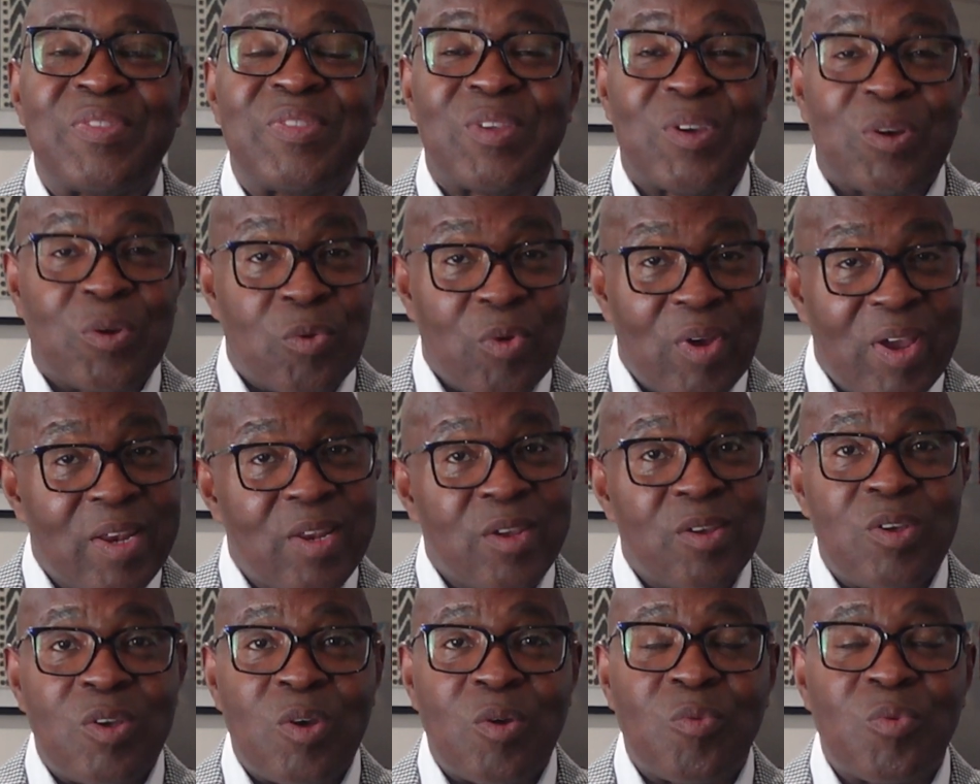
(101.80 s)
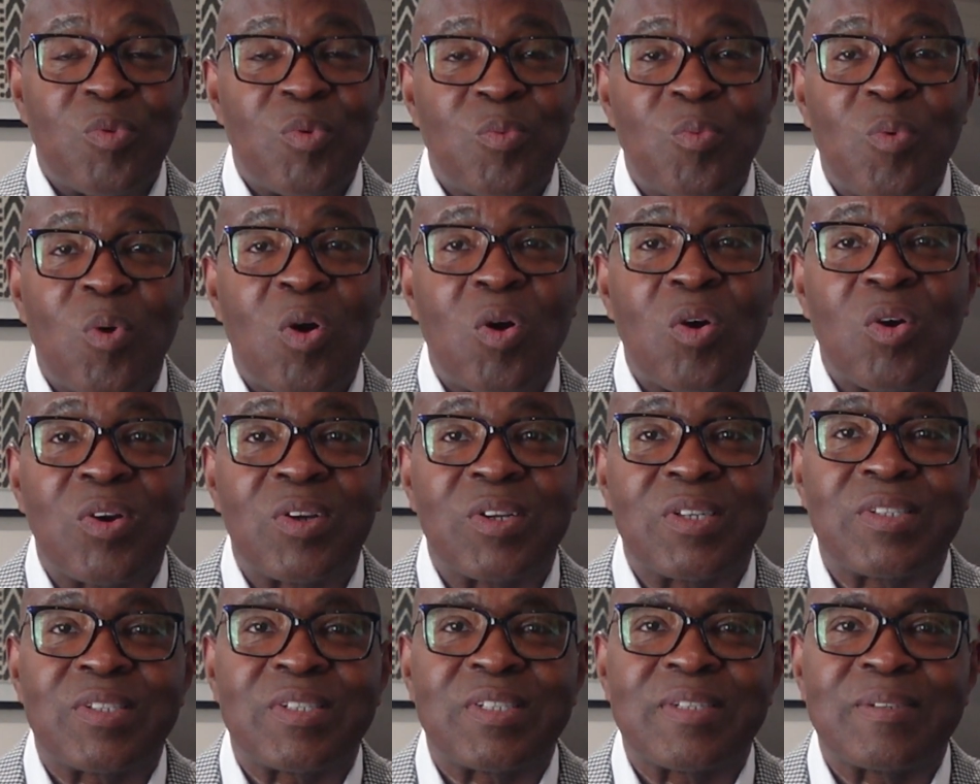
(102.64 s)
the greater your
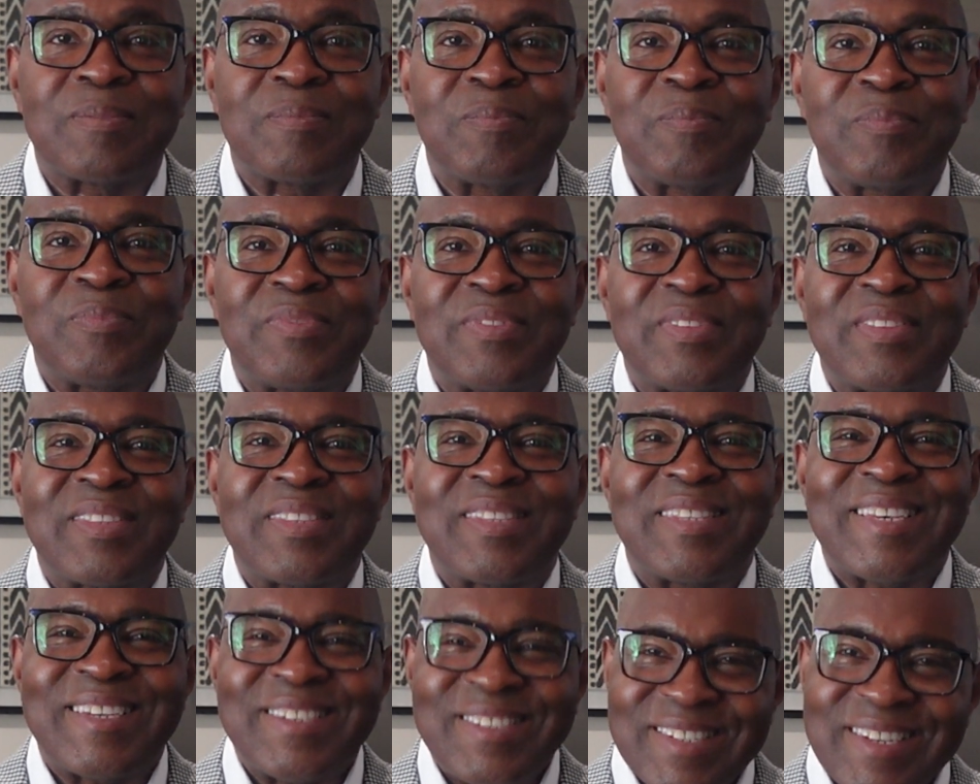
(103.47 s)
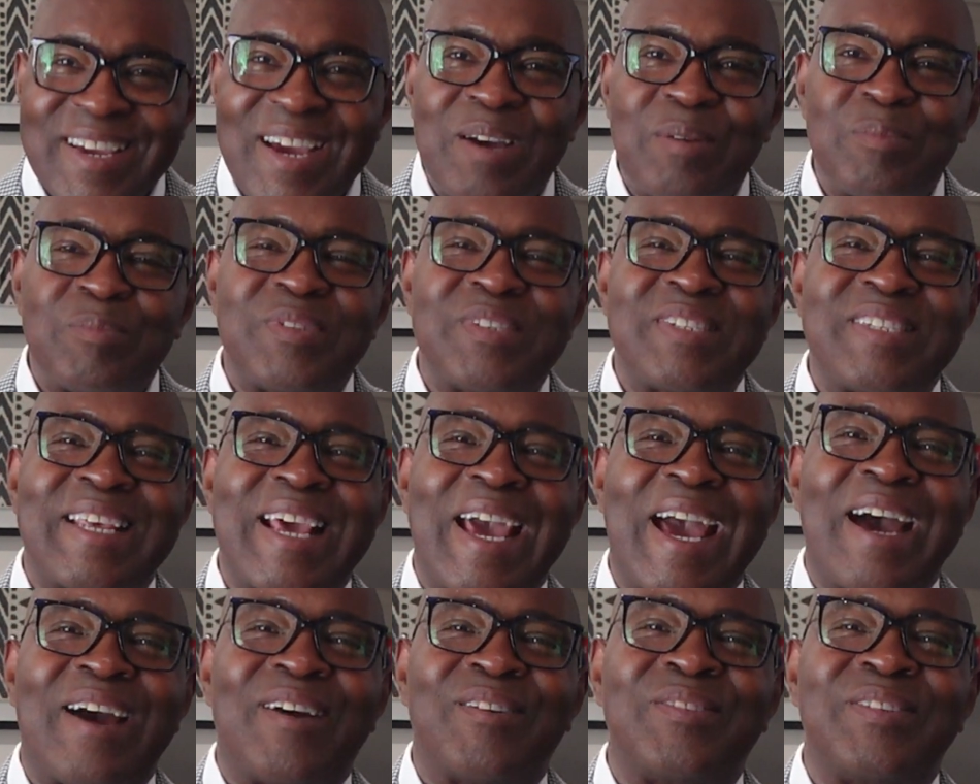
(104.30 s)
rewards. This comes
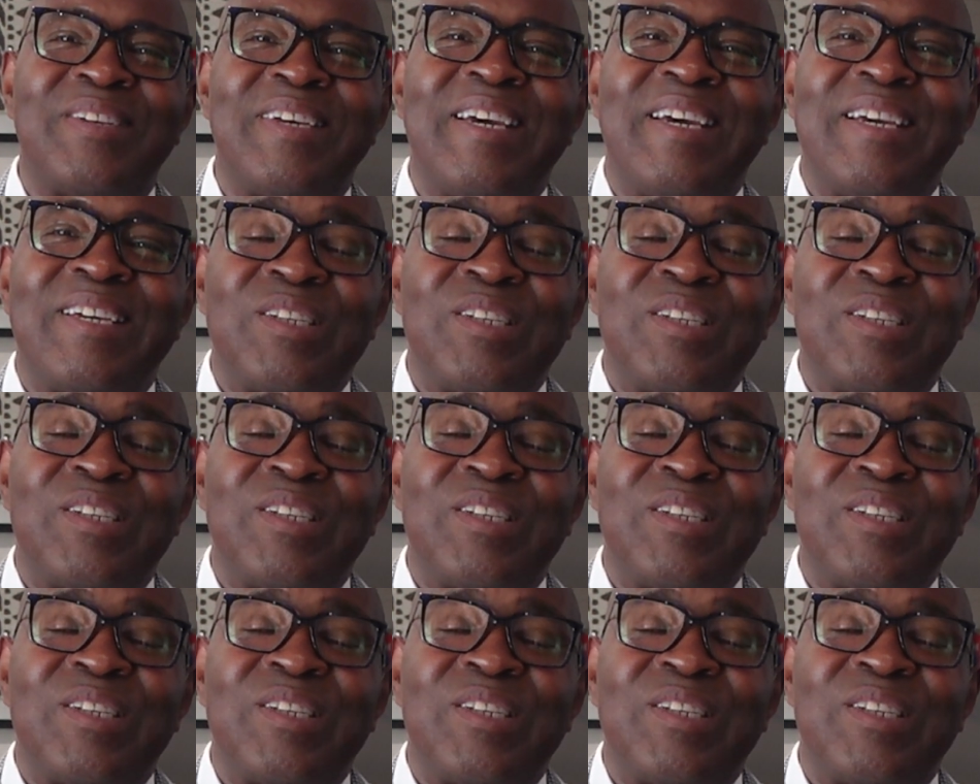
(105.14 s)
down